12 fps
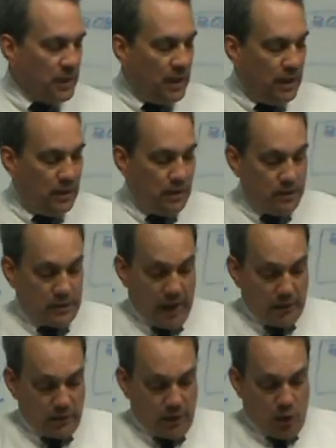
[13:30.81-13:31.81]
It's
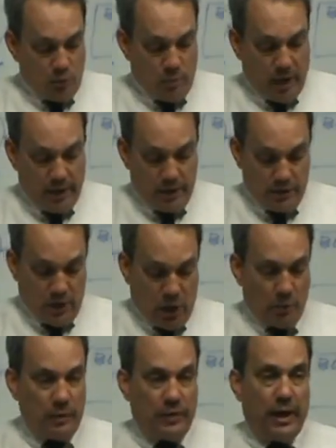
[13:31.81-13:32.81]
actually owned by an
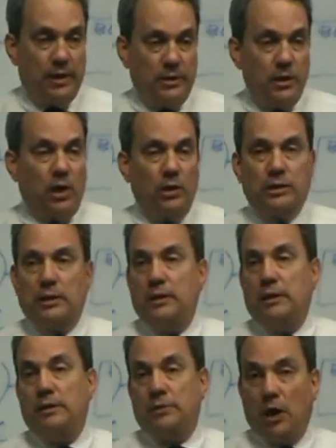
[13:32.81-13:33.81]
adult, but that adult
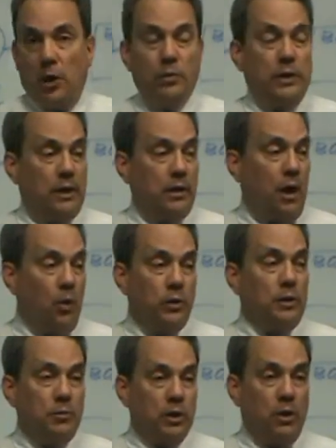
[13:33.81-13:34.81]
is owning it
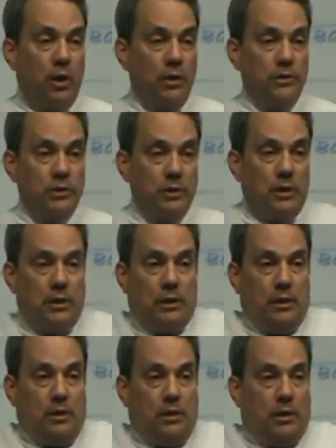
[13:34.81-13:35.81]
only because
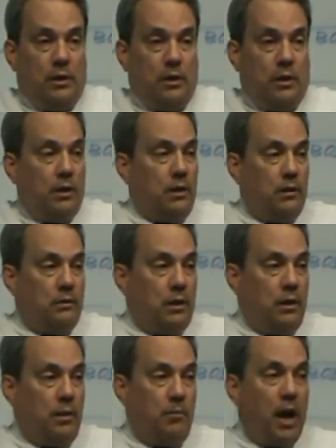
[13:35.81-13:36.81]

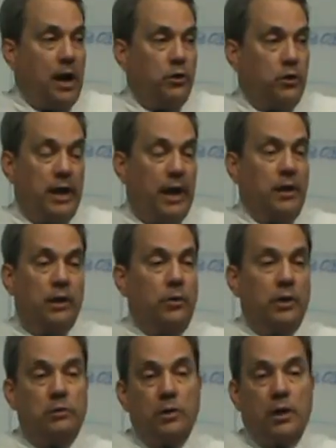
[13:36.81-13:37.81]
a minor can't enter
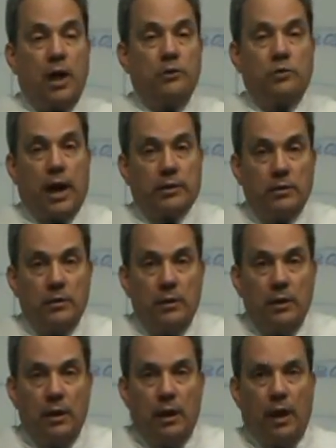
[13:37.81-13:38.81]
into a contract.
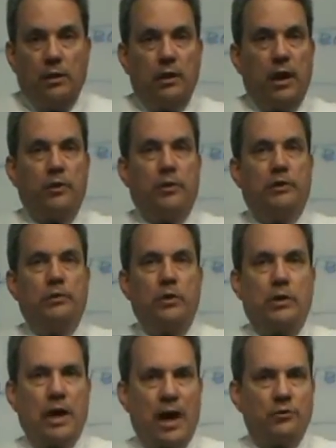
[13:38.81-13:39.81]
And you got to enter into a
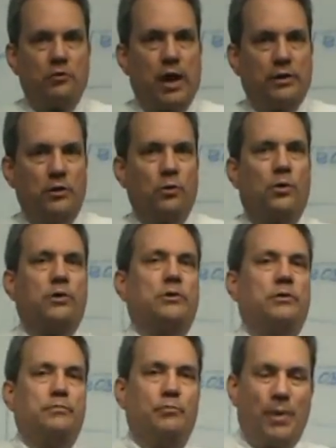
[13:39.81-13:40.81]
contract in order
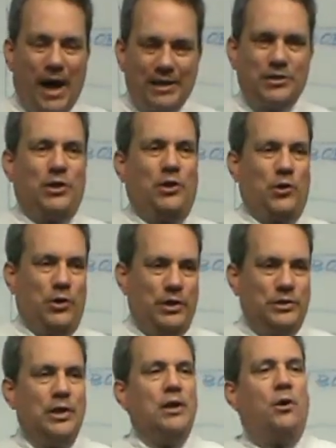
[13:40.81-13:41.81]
to buy
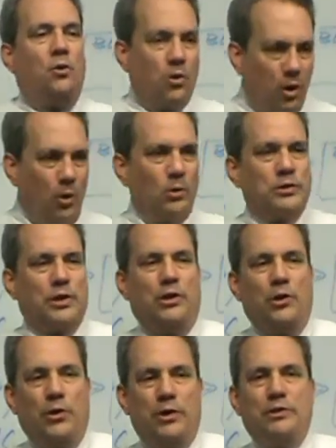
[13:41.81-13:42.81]
securities or hold
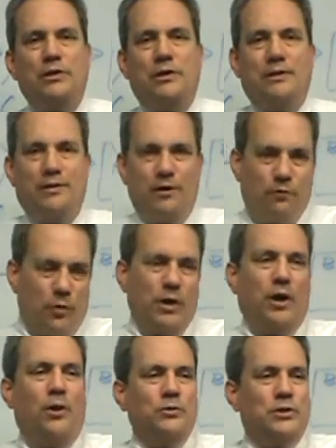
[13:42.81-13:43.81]
securities, therefore to
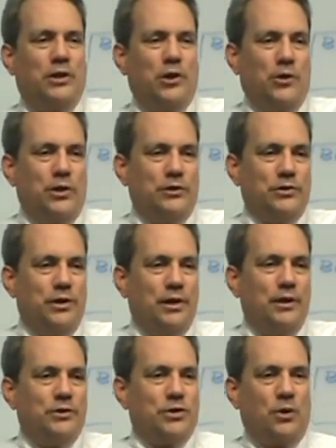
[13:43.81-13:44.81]
own securities.
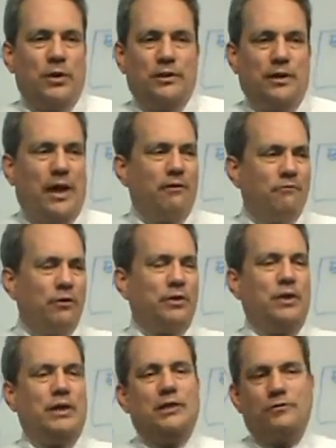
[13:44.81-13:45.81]
So
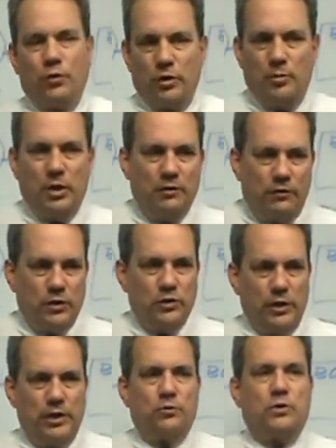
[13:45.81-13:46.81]
everything is for the
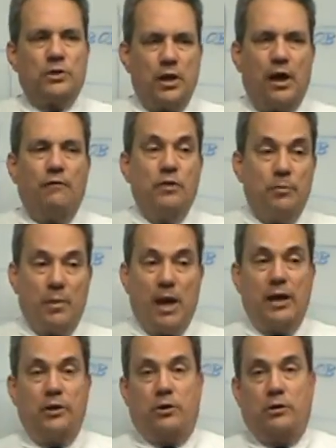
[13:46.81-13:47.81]
beneficial interest of the
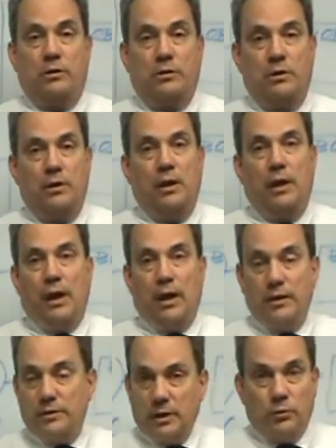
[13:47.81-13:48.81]
minor. And
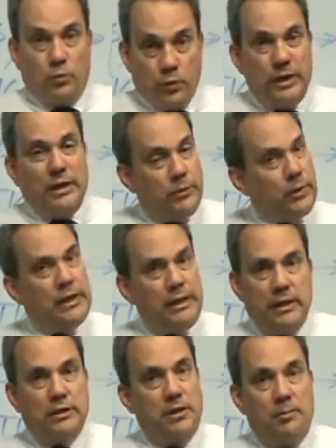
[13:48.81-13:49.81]
it really, really
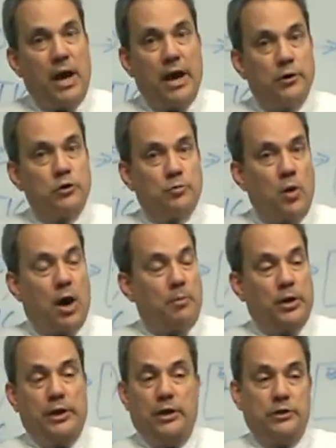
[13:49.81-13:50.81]
is the minor's
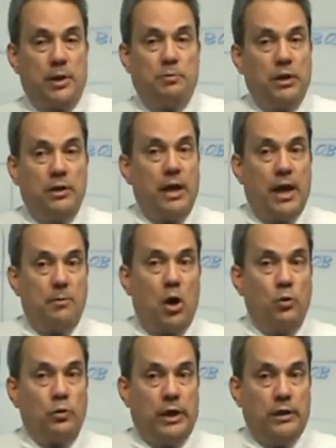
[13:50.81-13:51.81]
property except in name
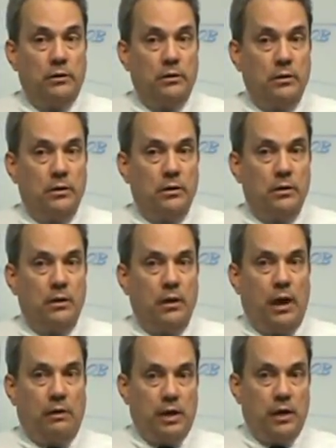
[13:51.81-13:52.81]
only.
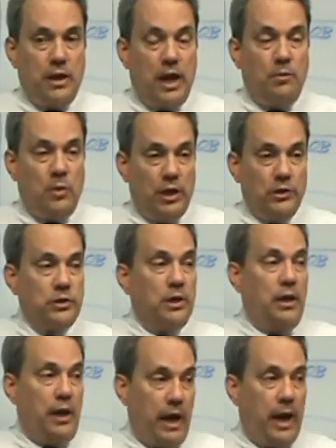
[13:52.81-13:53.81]
And that name is
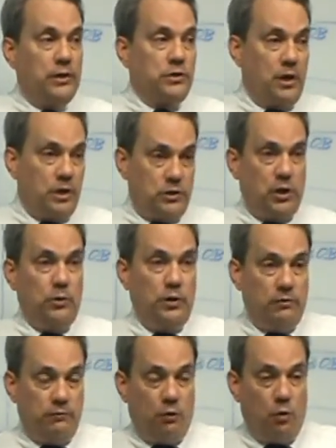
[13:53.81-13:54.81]
as
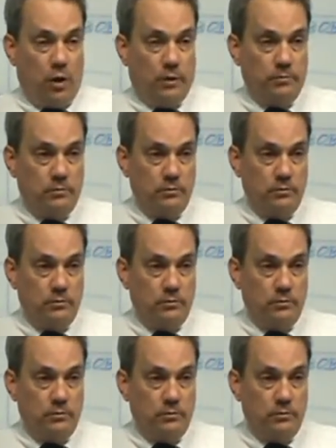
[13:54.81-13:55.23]
custodian for.